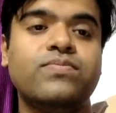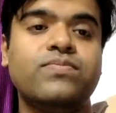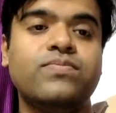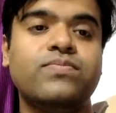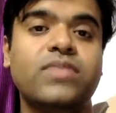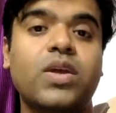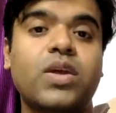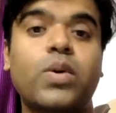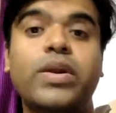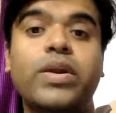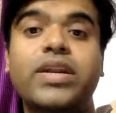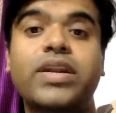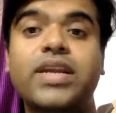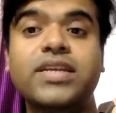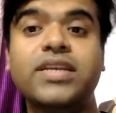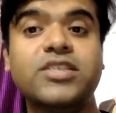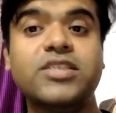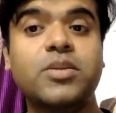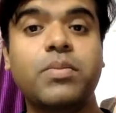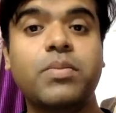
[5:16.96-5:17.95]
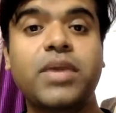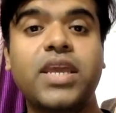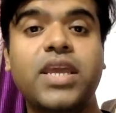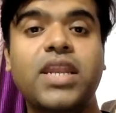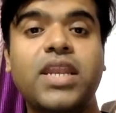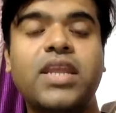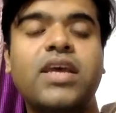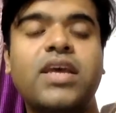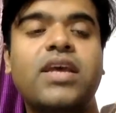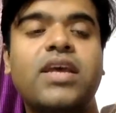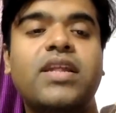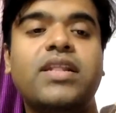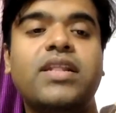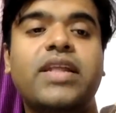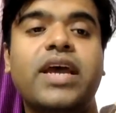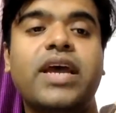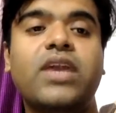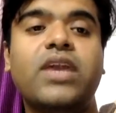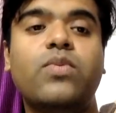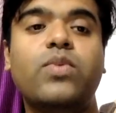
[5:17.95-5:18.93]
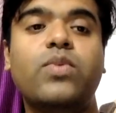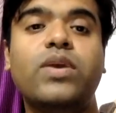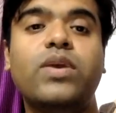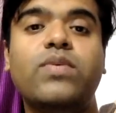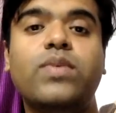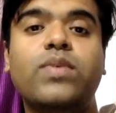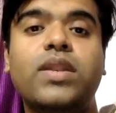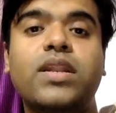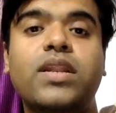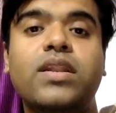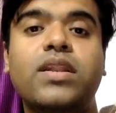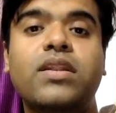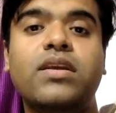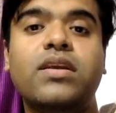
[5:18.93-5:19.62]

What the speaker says: Now, it doesn't mean that we will,